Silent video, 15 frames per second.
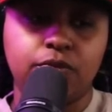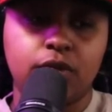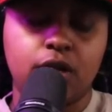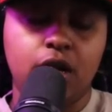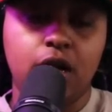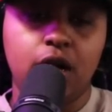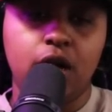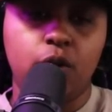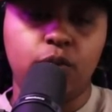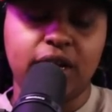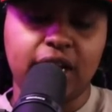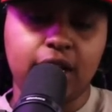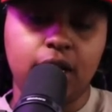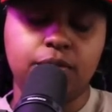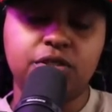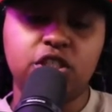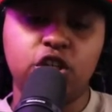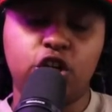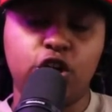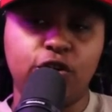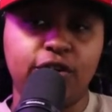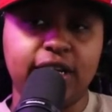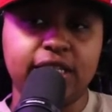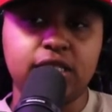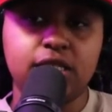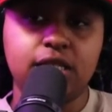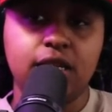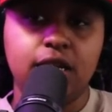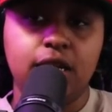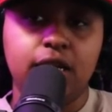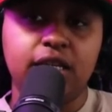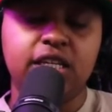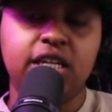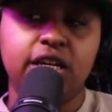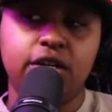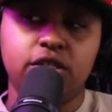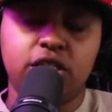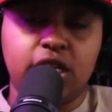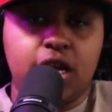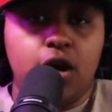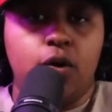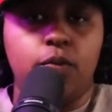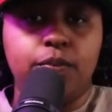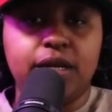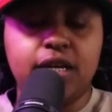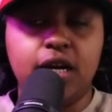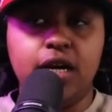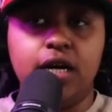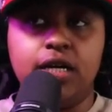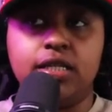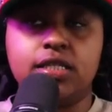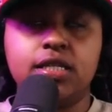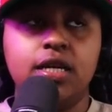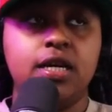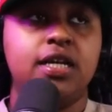uh, when it comes to Chris years ago because